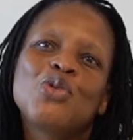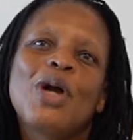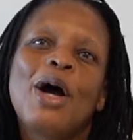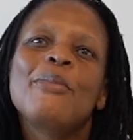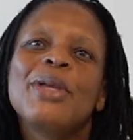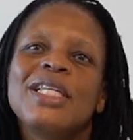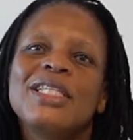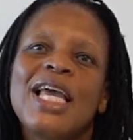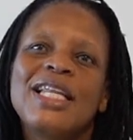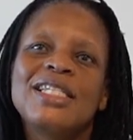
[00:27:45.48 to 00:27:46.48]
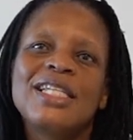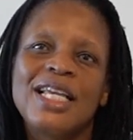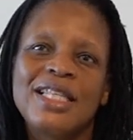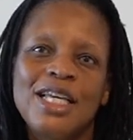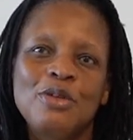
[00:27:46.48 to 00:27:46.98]
to come in and
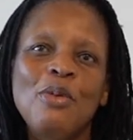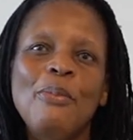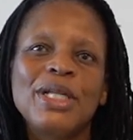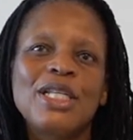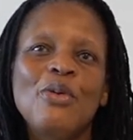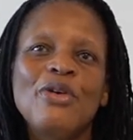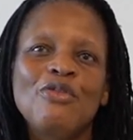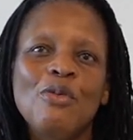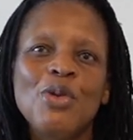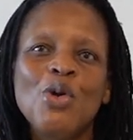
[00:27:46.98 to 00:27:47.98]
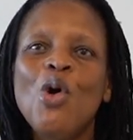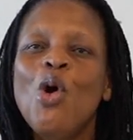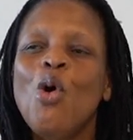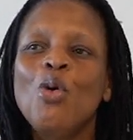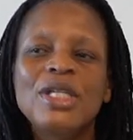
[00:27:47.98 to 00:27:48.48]
take that property away from you
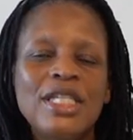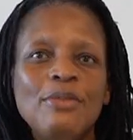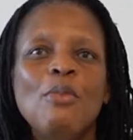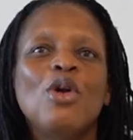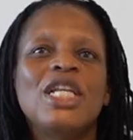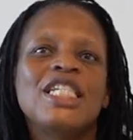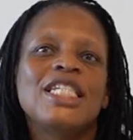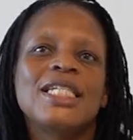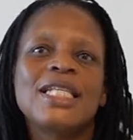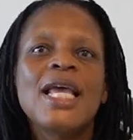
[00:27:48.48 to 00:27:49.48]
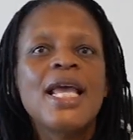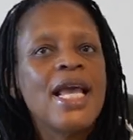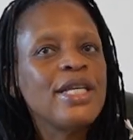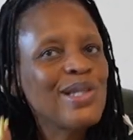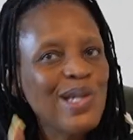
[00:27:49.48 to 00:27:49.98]
or demolish it.
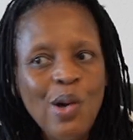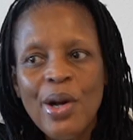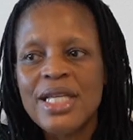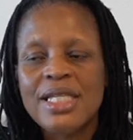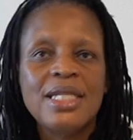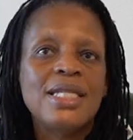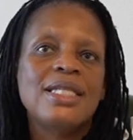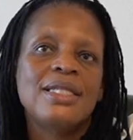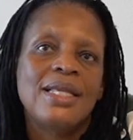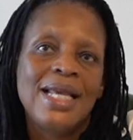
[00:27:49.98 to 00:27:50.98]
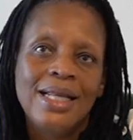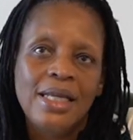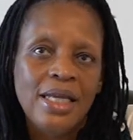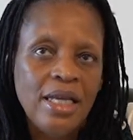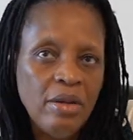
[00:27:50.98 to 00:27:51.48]
As long as it has
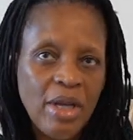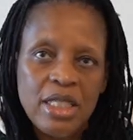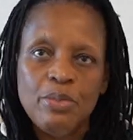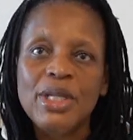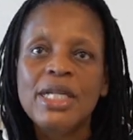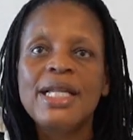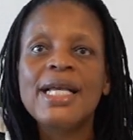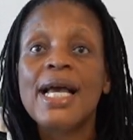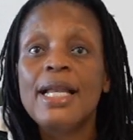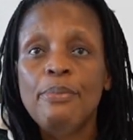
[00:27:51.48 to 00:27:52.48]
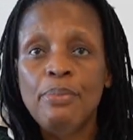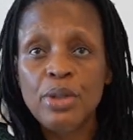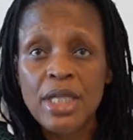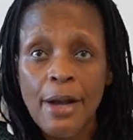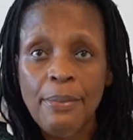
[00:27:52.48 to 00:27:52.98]
been legally
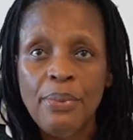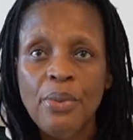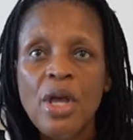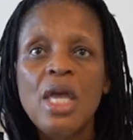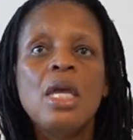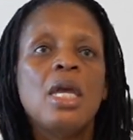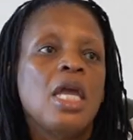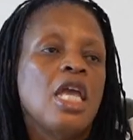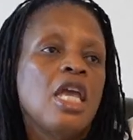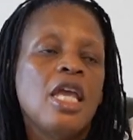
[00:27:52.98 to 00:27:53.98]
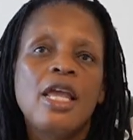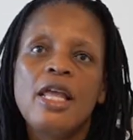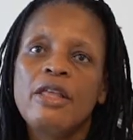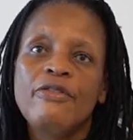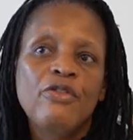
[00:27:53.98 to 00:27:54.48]
put up,
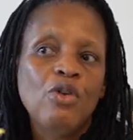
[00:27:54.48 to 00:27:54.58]
if